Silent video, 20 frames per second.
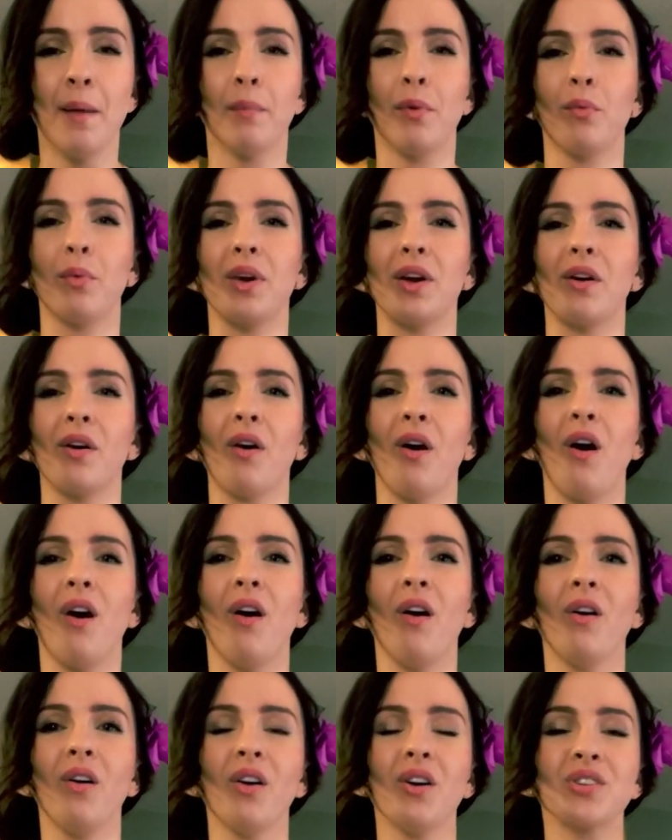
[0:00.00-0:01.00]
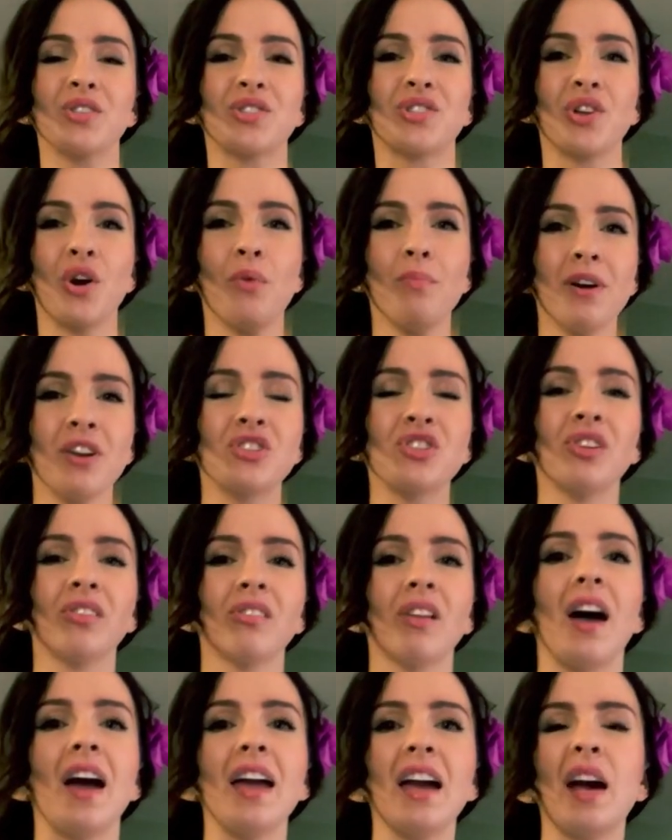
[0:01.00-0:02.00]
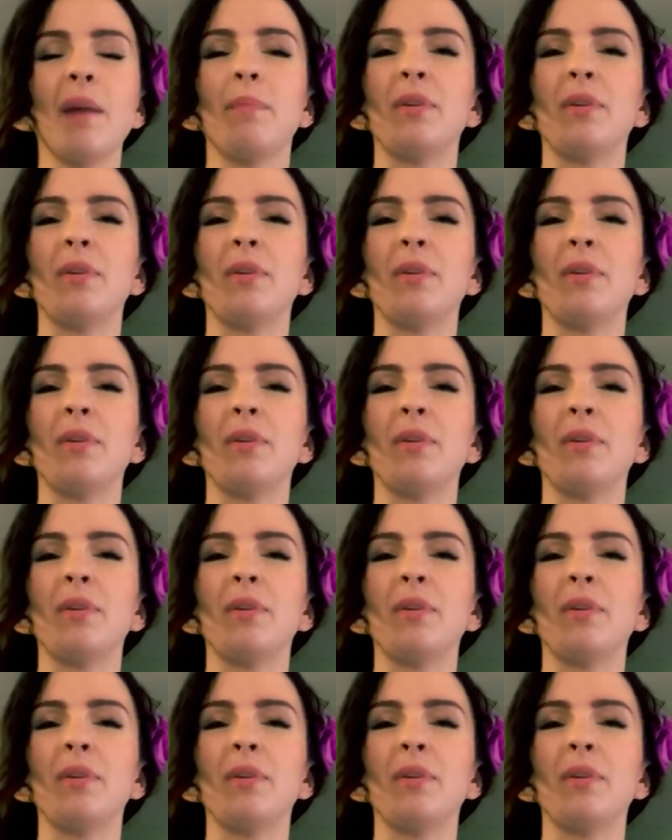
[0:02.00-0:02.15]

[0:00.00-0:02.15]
but we are all so much alike,